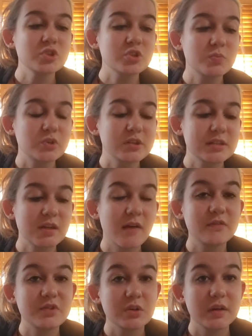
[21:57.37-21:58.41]
sports
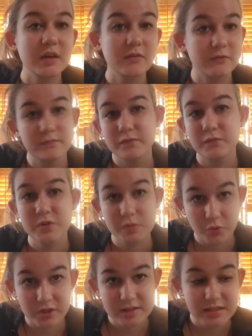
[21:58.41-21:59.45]
stuff during
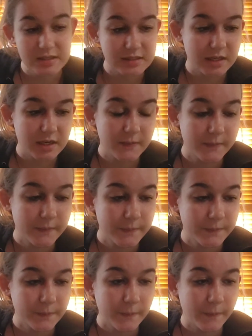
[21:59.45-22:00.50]
sports season.
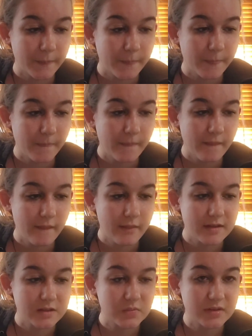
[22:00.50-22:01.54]

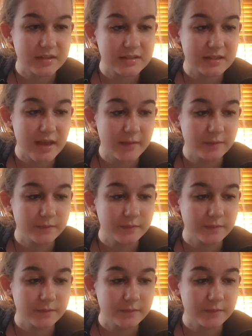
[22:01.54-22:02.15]
That's what I'd say.